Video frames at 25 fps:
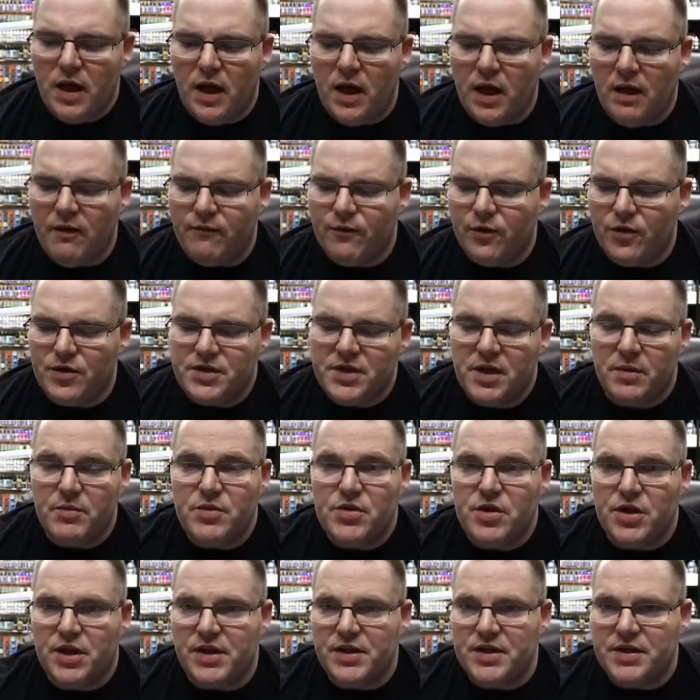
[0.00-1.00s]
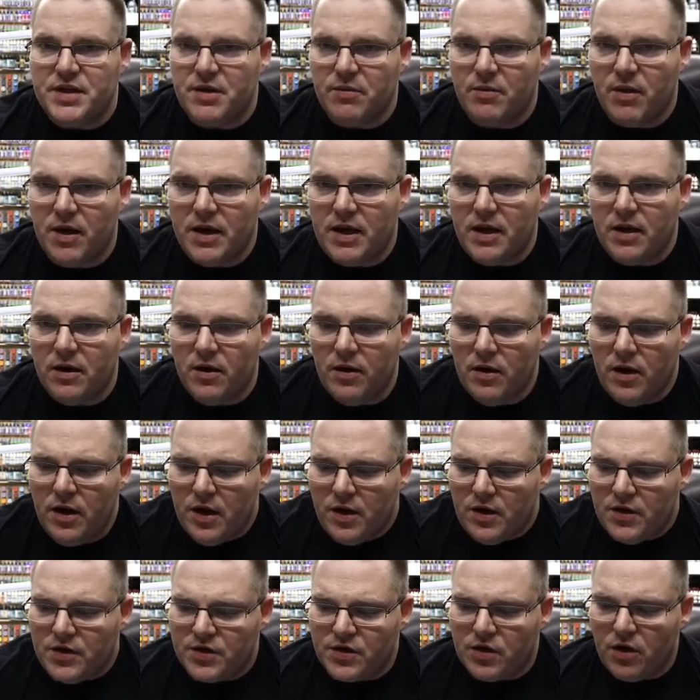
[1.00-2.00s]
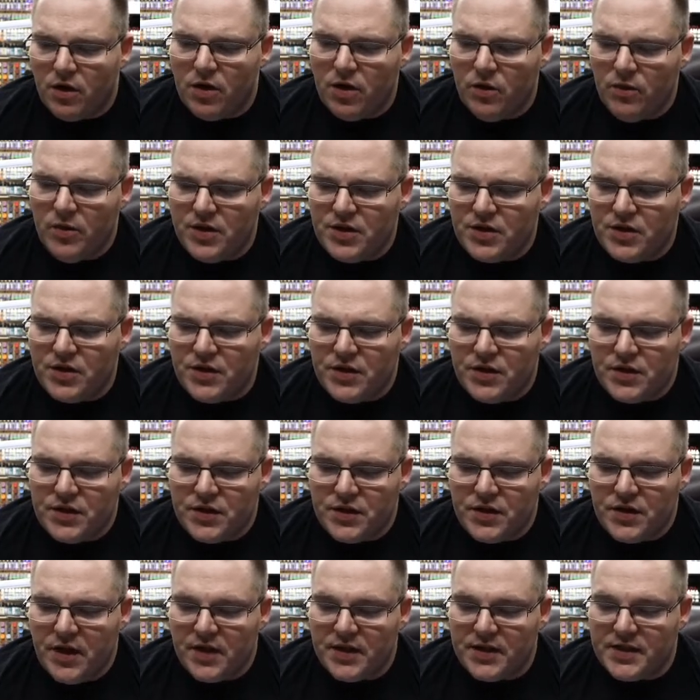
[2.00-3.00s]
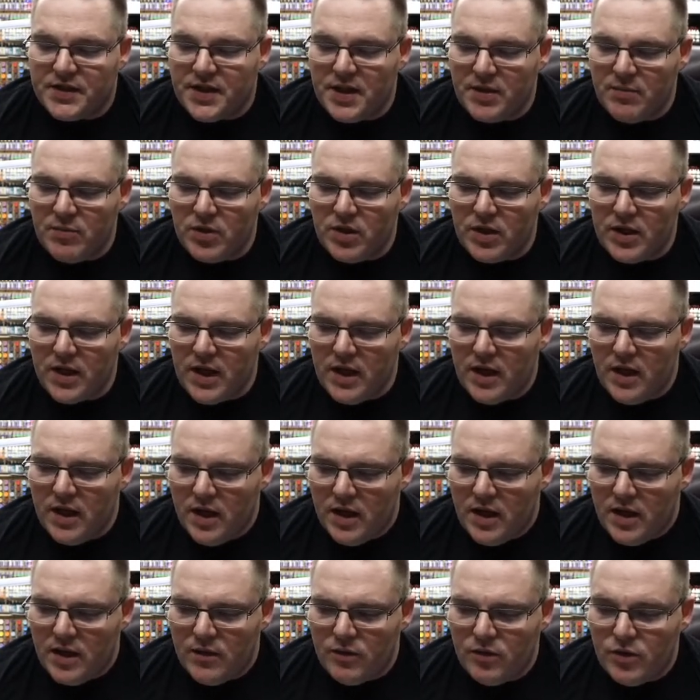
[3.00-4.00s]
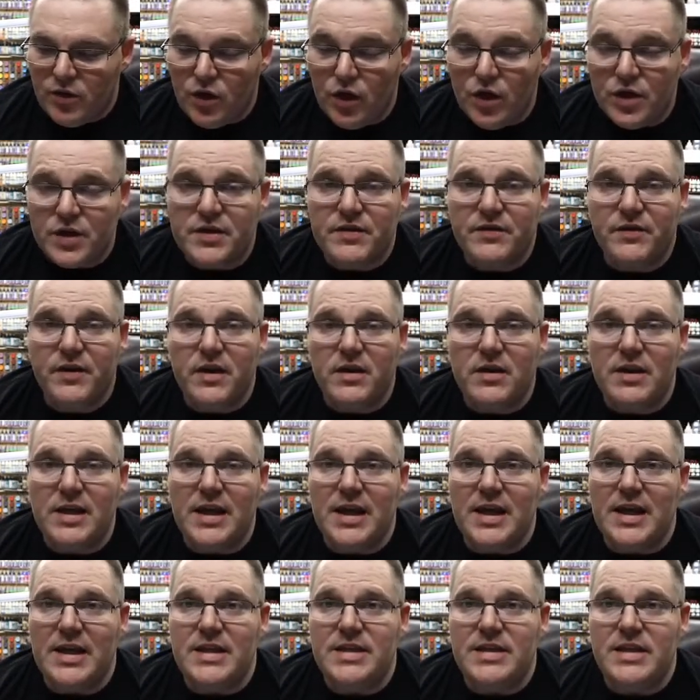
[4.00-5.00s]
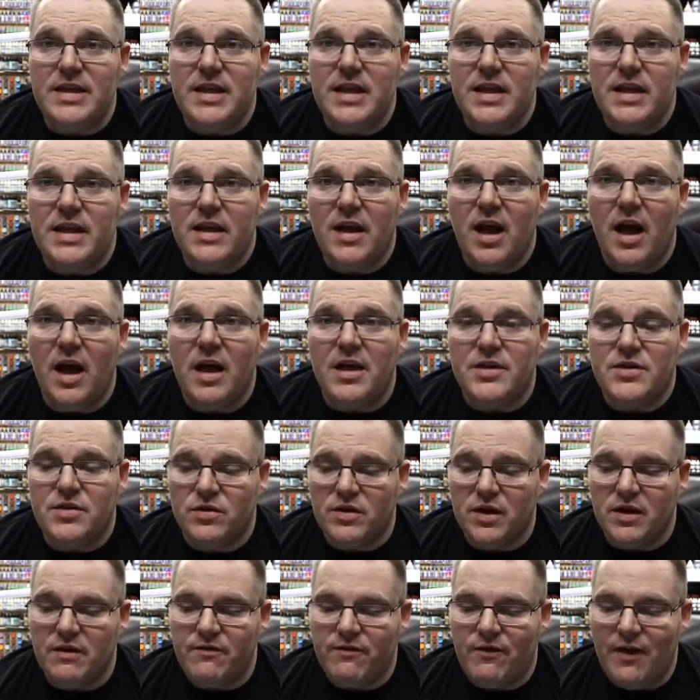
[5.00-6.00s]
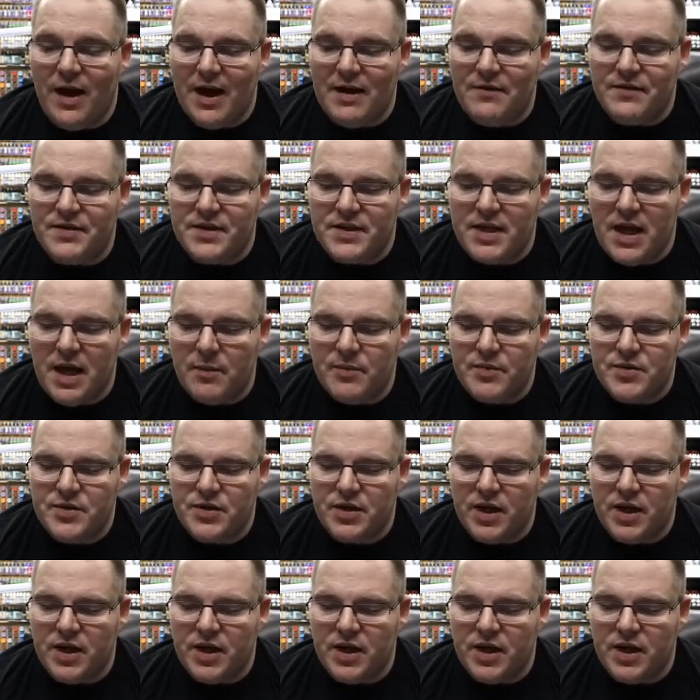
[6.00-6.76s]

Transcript: First up, you can see right here, Scarlet Witch's assembly looks fairly easy. It's only 5 steps.